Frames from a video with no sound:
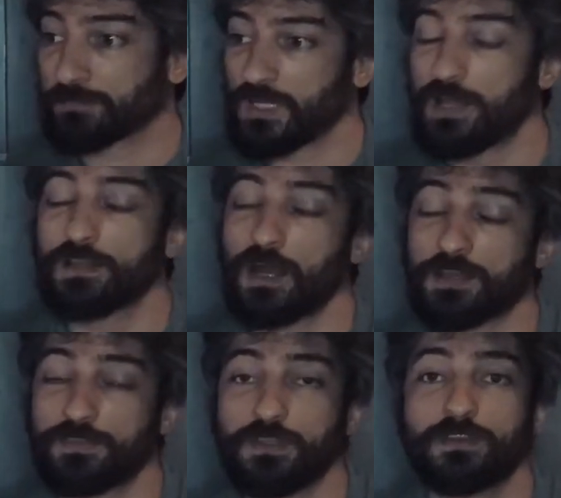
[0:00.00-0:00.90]
And
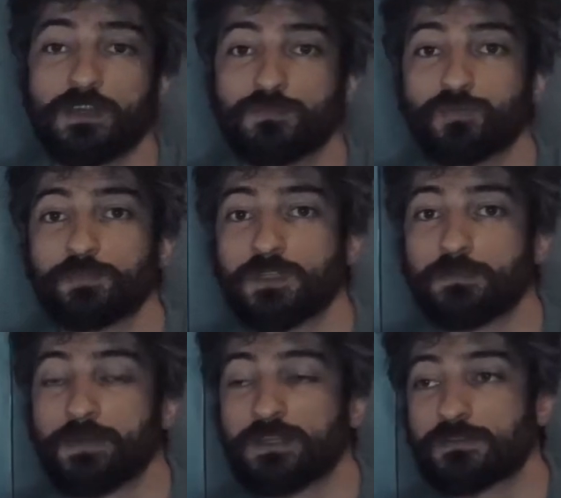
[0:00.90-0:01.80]
I think that would be the
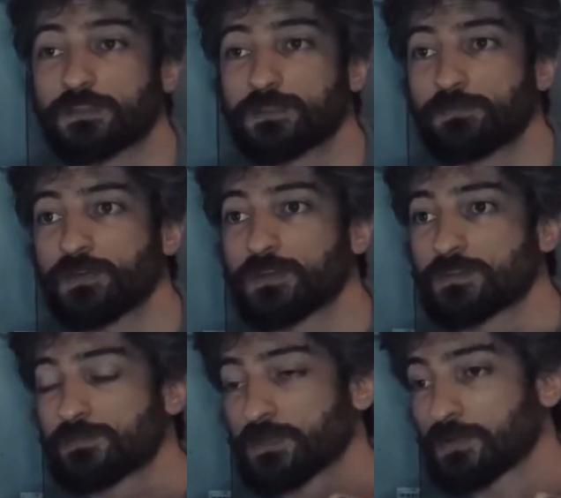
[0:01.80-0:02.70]
best
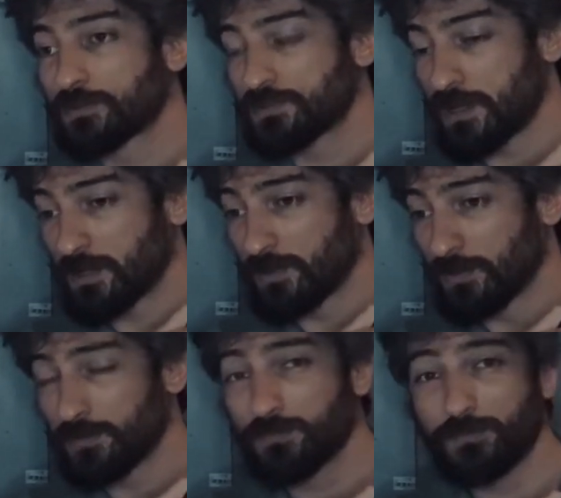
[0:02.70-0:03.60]
experience because I
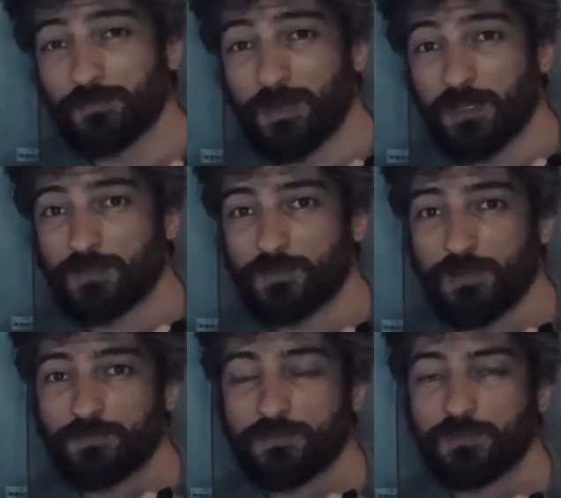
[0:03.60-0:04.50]
learned my
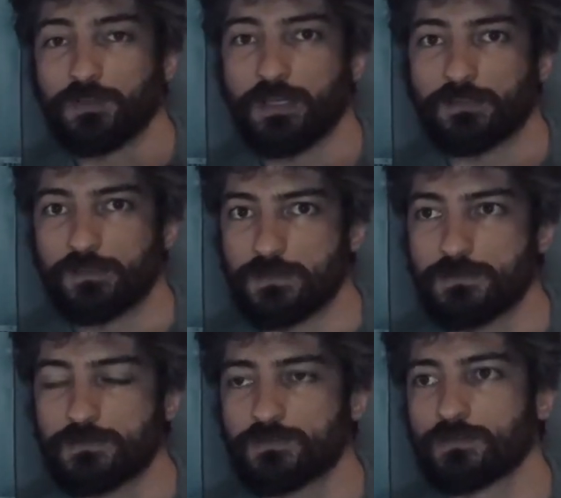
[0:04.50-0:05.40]
craft like
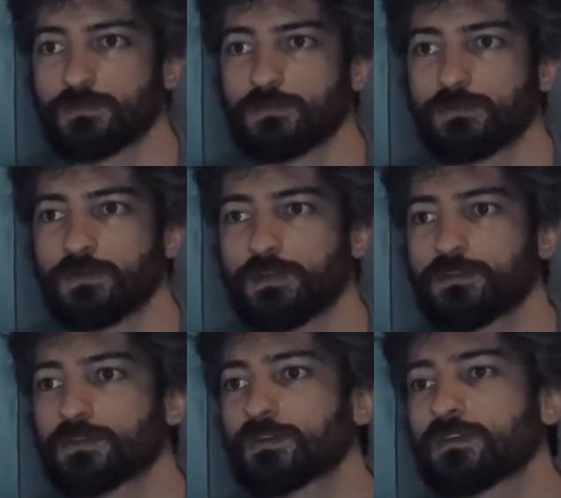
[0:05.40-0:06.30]
this. So I
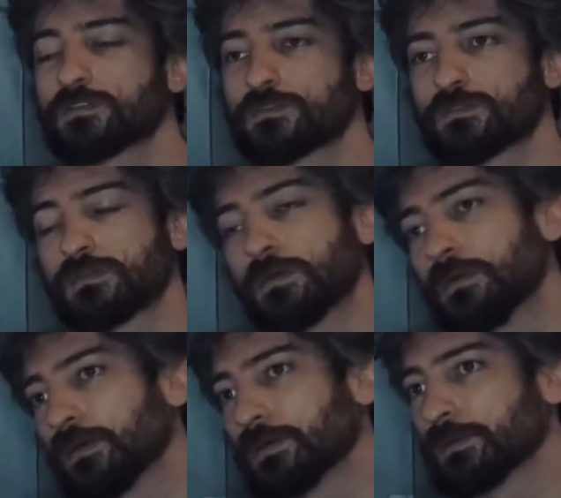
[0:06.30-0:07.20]
think it's,
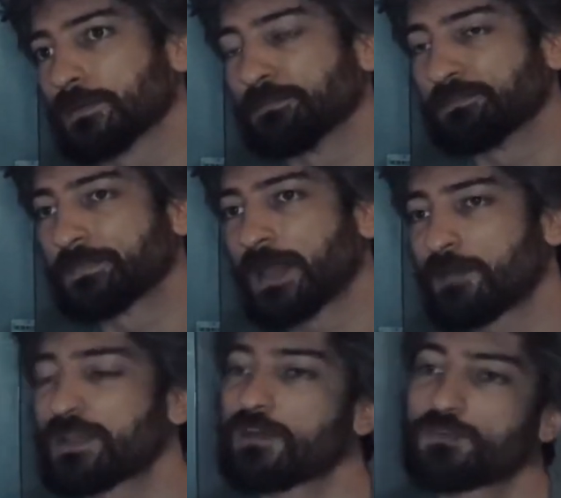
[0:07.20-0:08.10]

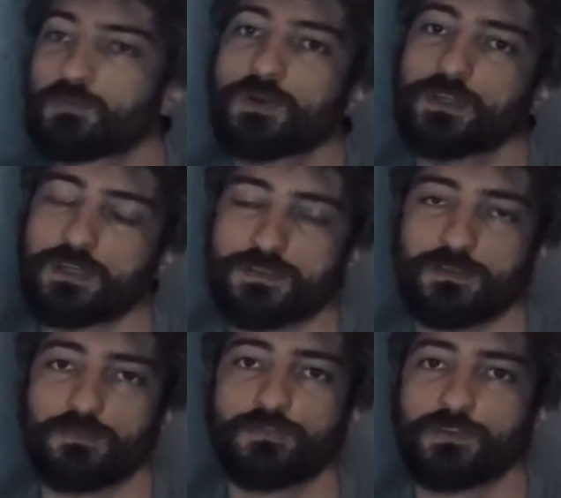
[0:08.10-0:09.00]
I mean, everyone has a
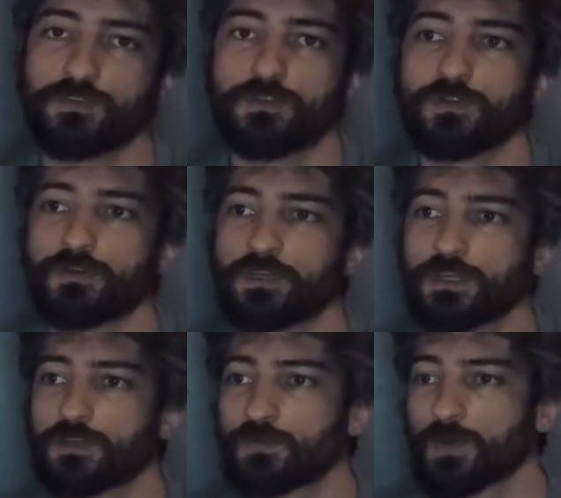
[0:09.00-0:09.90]
different
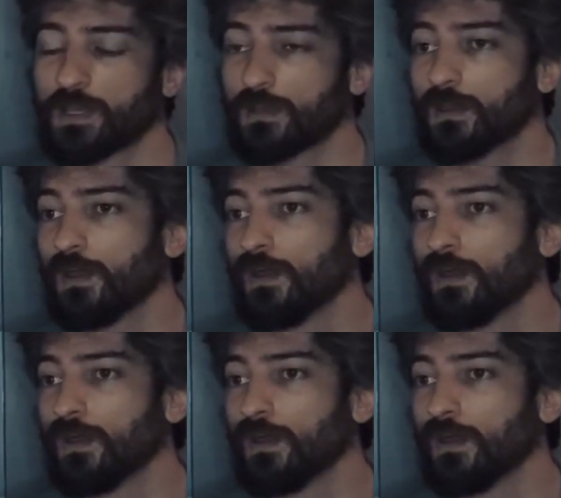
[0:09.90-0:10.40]
learning way.